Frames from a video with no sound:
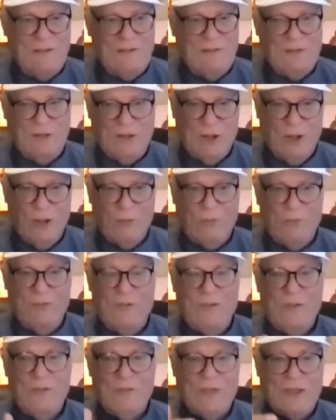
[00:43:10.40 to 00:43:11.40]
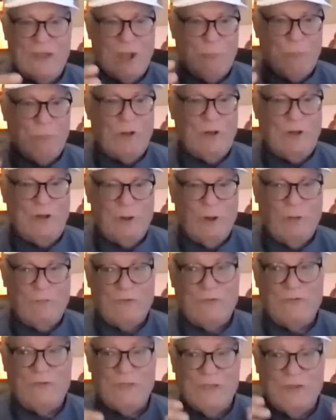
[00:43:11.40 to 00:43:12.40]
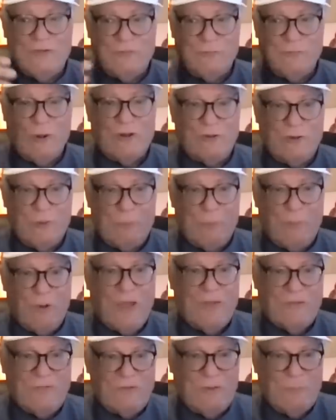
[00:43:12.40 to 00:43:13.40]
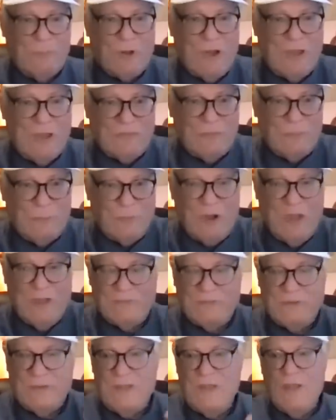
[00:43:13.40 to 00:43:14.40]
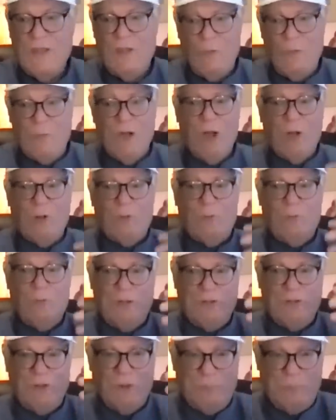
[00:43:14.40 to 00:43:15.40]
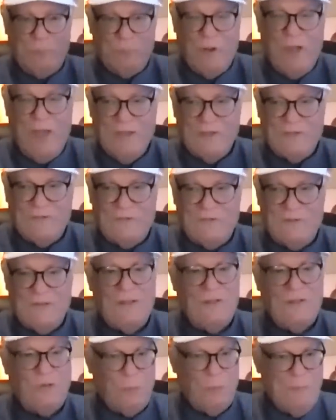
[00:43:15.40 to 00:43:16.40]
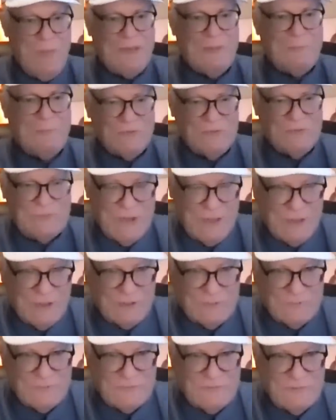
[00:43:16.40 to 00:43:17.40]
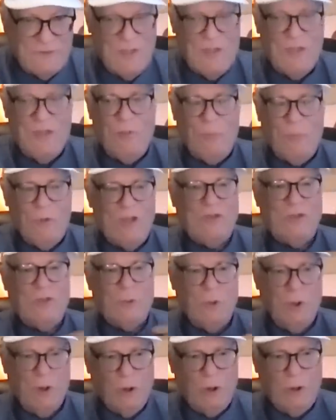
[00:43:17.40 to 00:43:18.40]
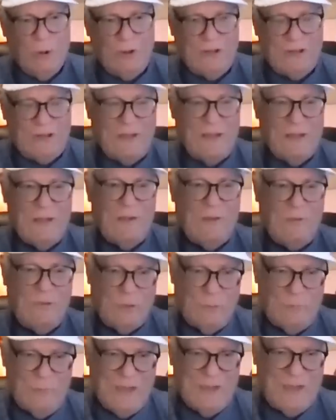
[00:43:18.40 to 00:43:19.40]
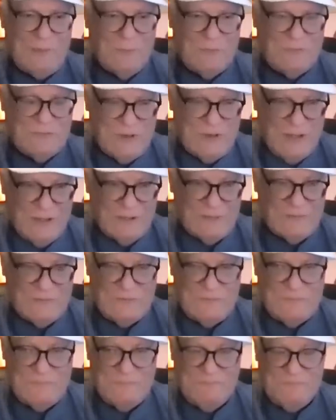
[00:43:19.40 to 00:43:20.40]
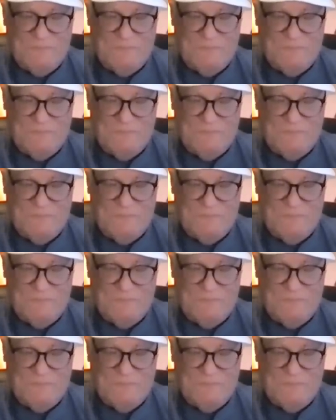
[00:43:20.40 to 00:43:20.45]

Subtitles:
they got really nervous. So they started to press and press and press. Well, when you press, you make mistakes. When you hurry, you make mistakes.